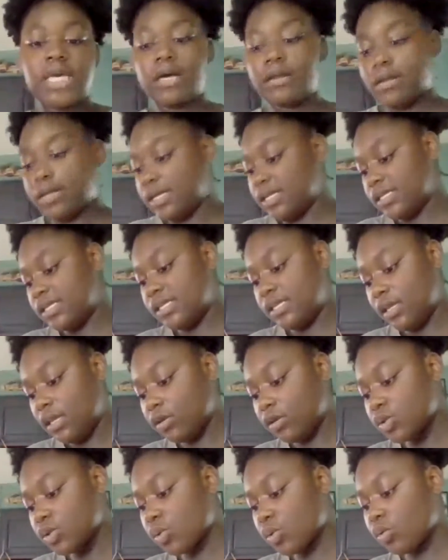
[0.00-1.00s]
Yeah,
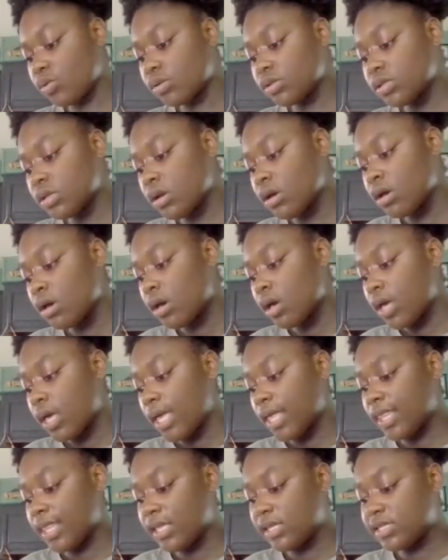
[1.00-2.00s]
19 years old.
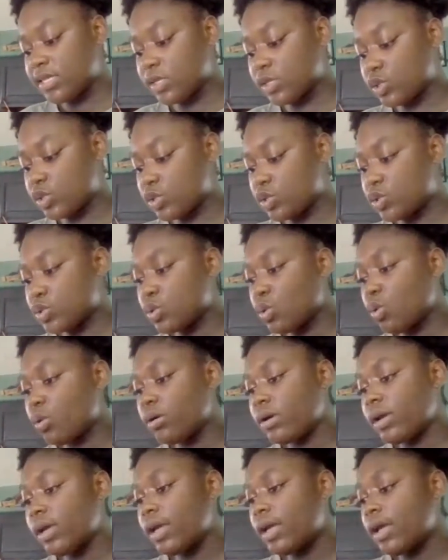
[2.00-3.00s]
And then it tells the
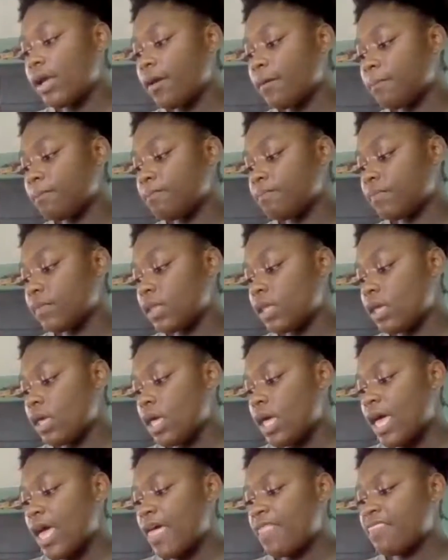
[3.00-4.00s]
story.
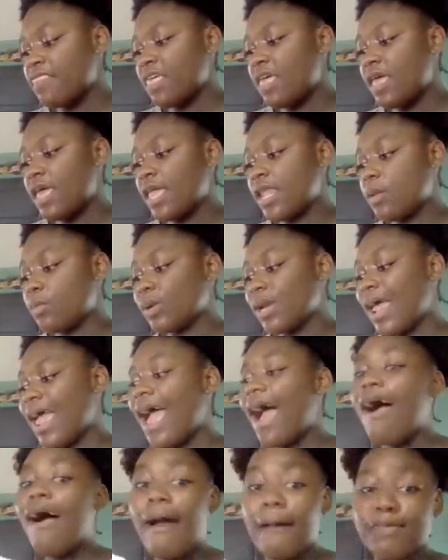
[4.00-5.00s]
And then what
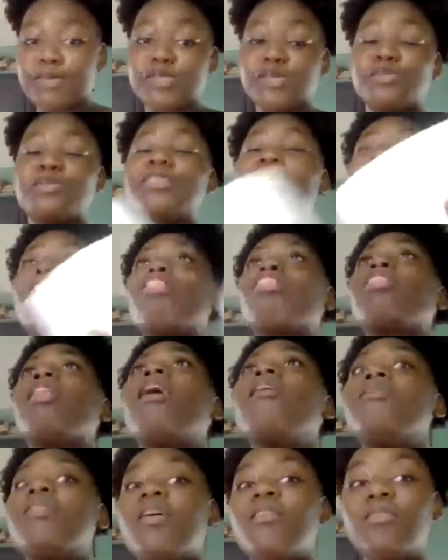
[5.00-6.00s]
I absolutely
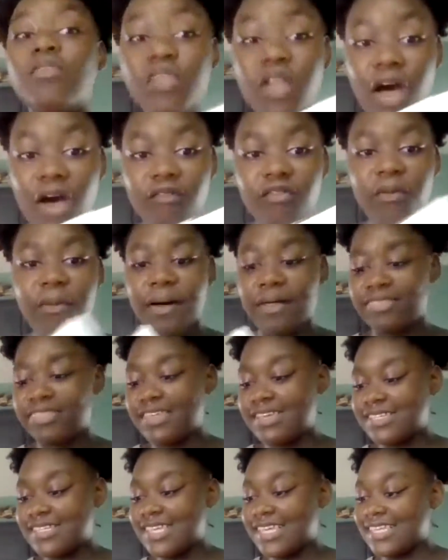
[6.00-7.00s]
love
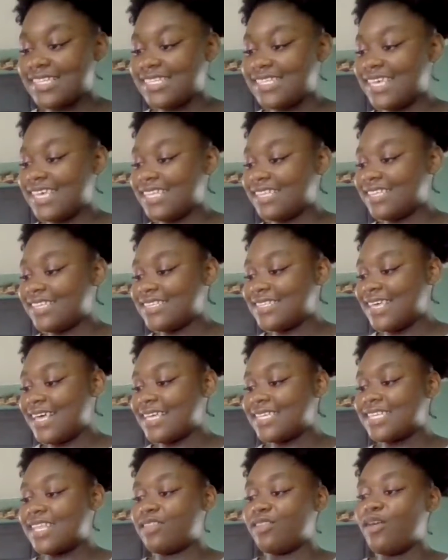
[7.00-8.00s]
about this is it
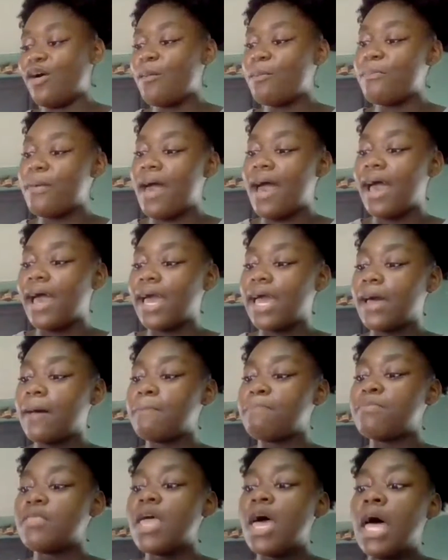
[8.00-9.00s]
says, look back,
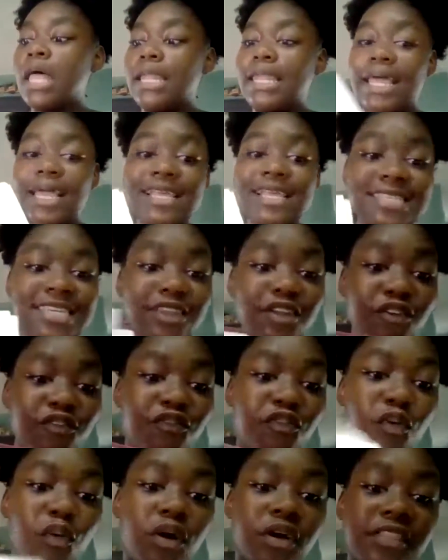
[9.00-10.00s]

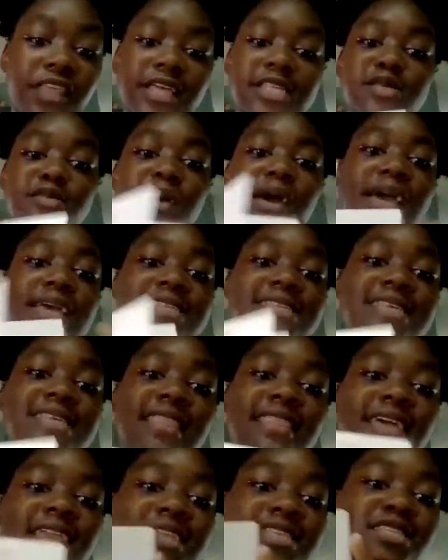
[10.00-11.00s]
1904. That's why I say
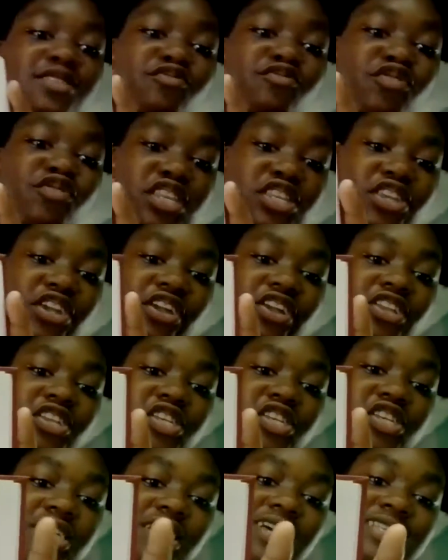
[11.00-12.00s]
that it's a
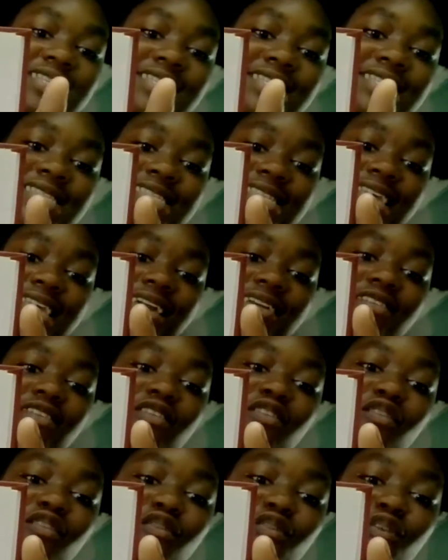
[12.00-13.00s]
vintage, because it's
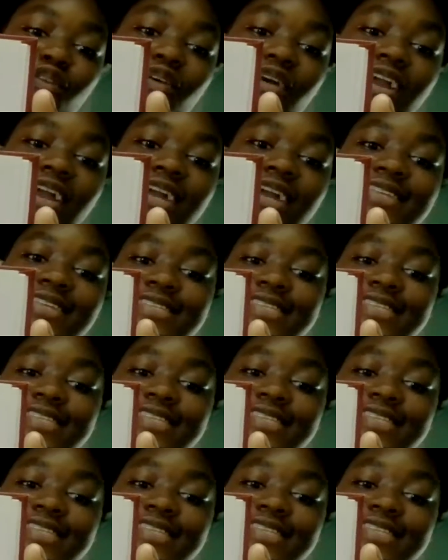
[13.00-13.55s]
1904.